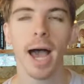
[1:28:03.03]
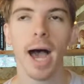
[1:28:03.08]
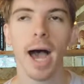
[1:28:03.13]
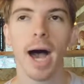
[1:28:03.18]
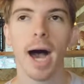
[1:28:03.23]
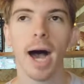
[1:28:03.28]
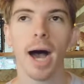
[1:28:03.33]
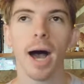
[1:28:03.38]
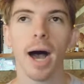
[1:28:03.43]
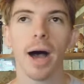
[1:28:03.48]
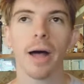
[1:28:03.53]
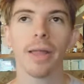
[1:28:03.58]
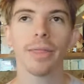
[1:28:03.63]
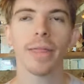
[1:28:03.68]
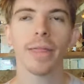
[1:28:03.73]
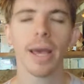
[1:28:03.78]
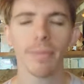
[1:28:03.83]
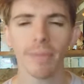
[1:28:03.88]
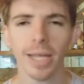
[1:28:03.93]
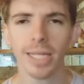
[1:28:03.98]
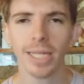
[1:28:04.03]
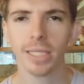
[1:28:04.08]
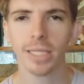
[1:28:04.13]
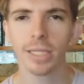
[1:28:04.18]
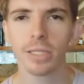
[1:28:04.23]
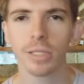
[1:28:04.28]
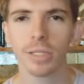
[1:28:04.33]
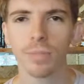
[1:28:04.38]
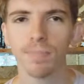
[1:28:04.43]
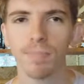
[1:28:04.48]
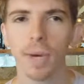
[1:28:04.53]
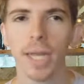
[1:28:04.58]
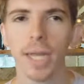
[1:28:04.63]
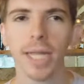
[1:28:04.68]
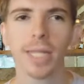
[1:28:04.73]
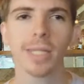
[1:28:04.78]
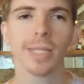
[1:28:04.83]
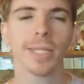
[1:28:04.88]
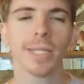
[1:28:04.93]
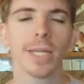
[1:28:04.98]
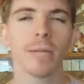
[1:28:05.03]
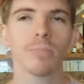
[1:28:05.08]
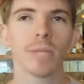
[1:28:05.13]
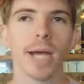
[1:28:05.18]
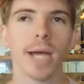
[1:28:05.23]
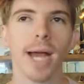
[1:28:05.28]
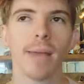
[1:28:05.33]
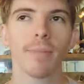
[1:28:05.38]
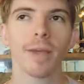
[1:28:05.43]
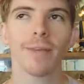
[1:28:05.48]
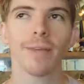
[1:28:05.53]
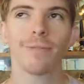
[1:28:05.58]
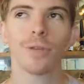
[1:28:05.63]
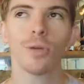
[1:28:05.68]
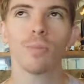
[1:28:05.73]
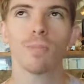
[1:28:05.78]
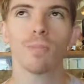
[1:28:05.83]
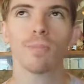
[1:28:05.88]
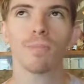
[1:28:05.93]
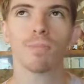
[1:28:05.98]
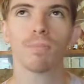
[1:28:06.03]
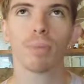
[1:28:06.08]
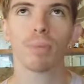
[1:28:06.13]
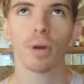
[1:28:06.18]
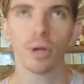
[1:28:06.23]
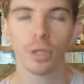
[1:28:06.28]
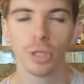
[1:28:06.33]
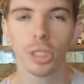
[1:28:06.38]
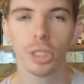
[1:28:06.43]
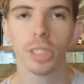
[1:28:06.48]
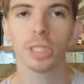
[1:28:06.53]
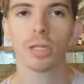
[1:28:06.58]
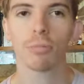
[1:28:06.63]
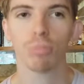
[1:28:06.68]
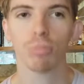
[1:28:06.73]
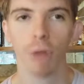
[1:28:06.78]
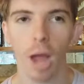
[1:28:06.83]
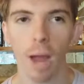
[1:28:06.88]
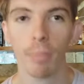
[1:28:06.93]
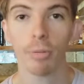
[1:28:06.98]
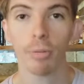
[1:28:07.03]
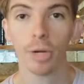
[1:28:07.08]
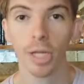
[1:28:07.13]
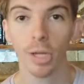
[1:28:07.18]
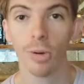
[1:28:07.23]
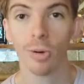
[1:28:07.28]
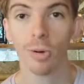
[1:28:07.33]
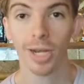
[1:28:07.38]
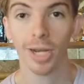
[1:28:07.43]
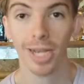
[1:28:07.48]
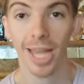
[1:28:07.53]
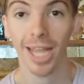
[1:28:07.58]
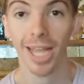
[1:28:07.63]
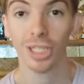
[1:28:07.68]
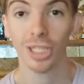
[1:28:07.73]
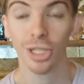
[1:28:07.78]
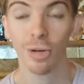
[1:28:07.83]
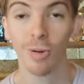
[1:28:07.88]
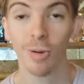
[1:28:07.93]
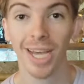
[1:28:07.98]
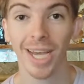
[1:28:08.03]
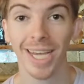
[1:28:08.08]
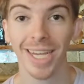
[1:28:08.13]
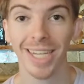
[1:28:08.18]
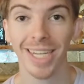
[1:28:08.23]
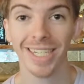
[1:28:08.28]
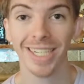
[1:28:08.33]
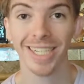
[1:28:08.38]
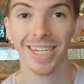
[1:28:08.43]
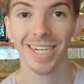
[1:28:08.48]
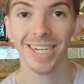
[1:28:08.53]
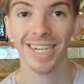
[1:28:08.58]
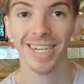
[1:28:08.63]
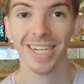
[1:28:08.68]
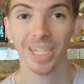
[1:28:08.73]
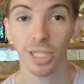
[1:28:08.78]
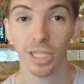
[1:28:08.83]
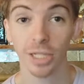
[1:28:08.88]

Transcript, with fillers: Uh, that makes sense, but at the same time, if you purchase the property on an HOA, uh,